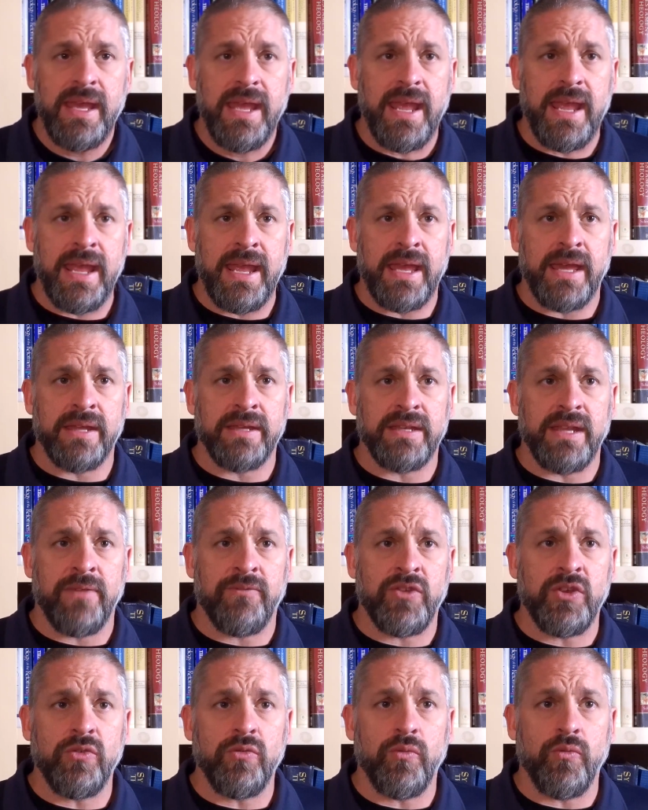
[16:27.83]
And
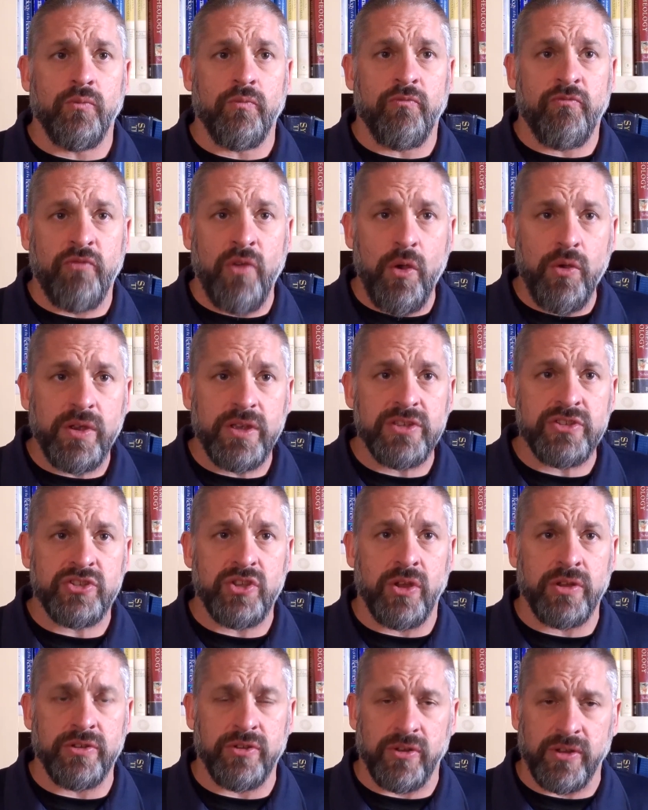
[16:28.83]
if you
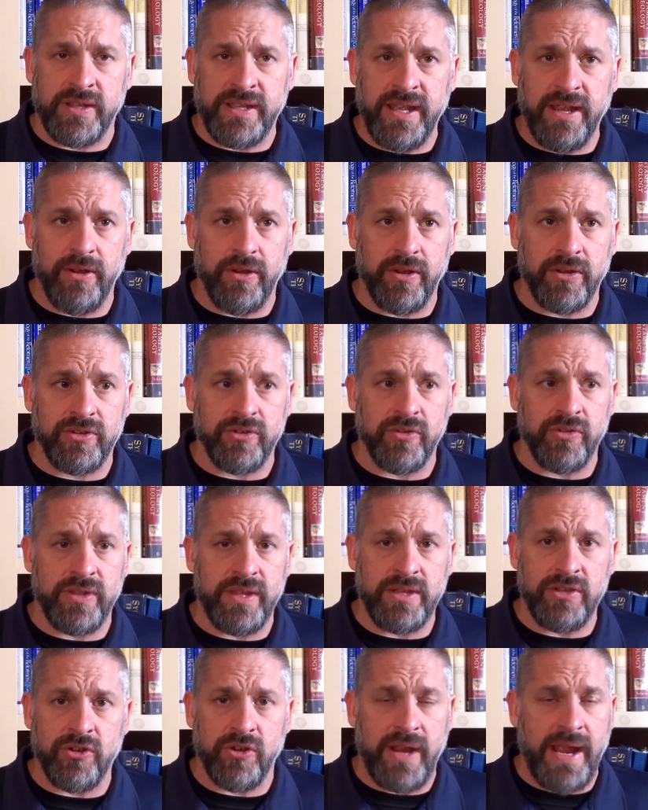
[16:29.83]
focus on your character,
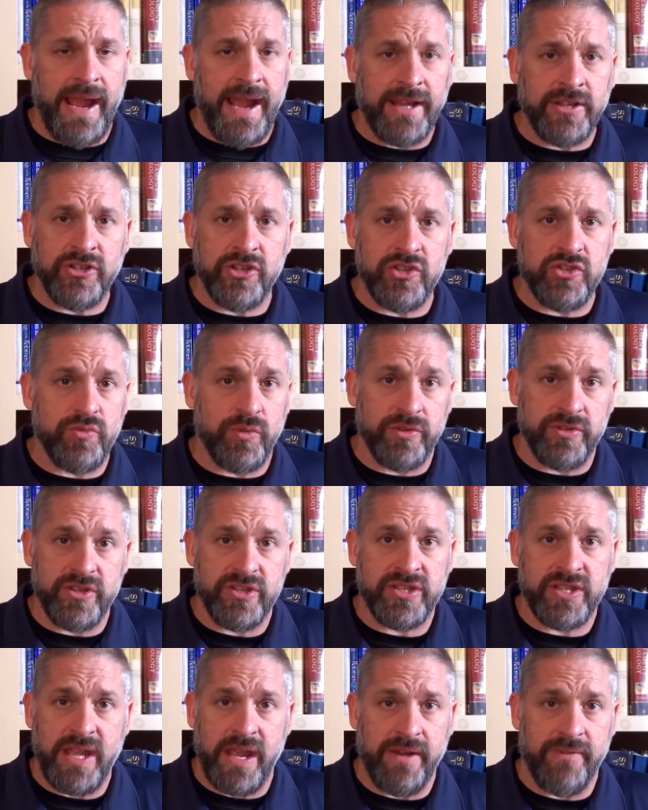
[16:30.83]
then your actions will
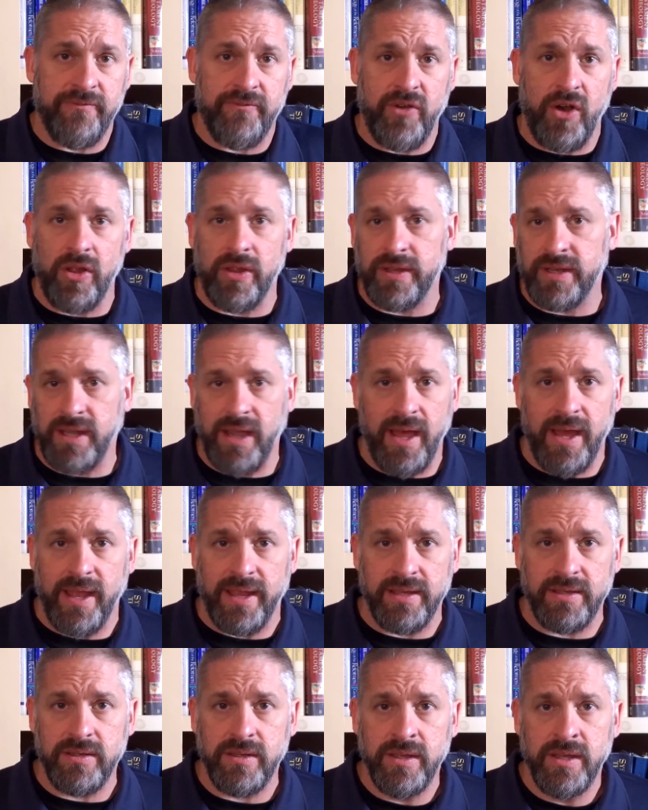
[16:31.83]
just kind of fall in
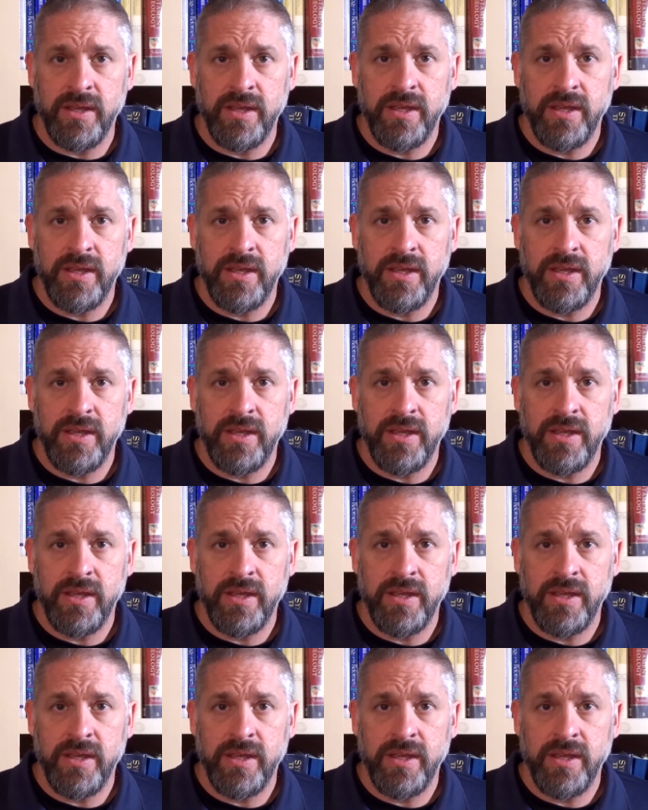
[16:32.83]
line.